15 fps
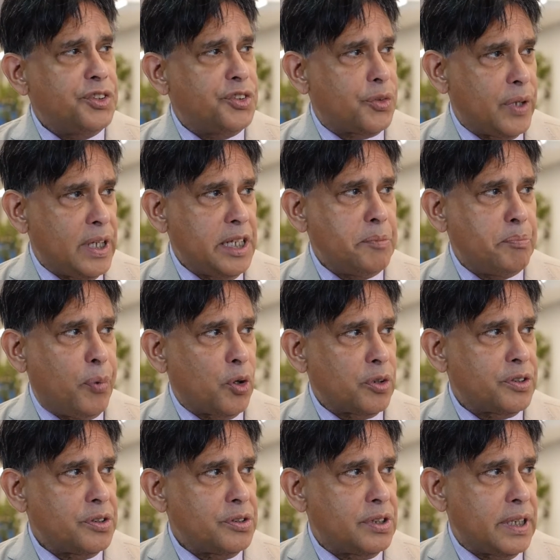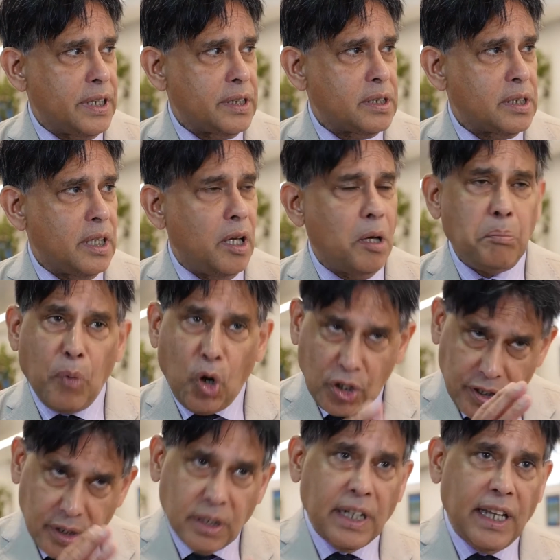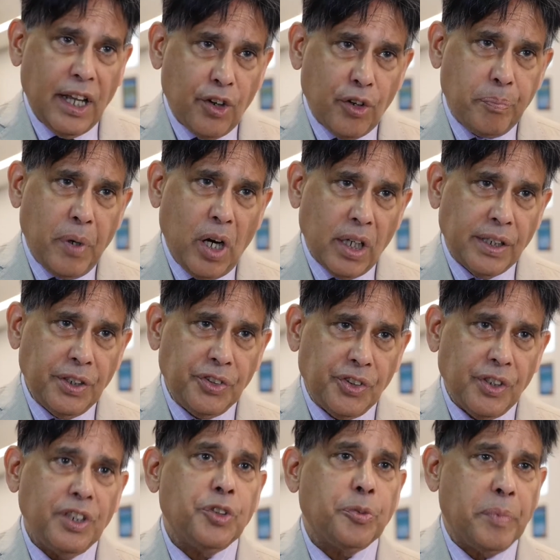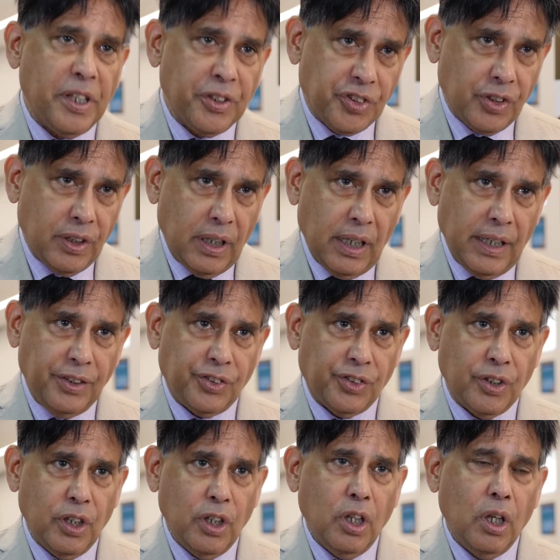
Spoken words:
it's really important that a modern care of Parkinson is personalized.